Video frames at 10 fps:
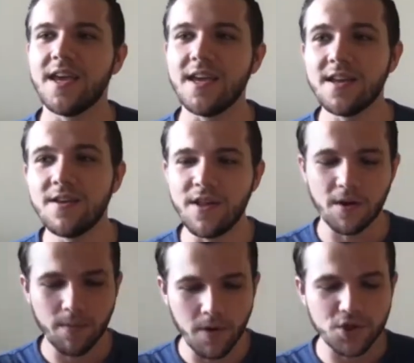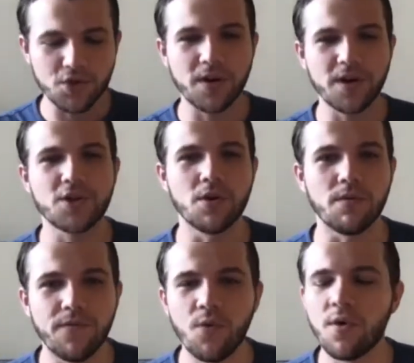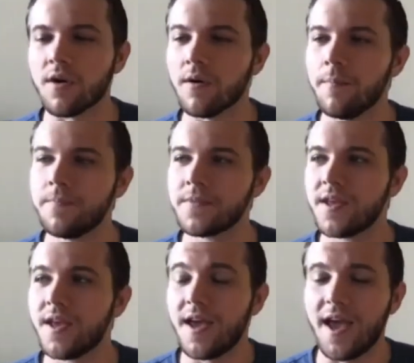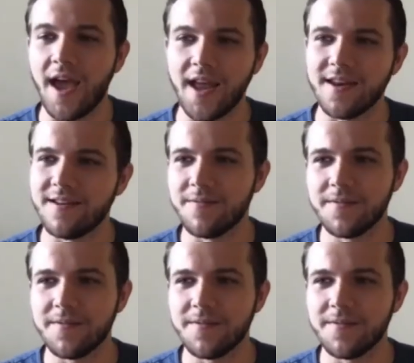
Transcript: in their most traditional form, and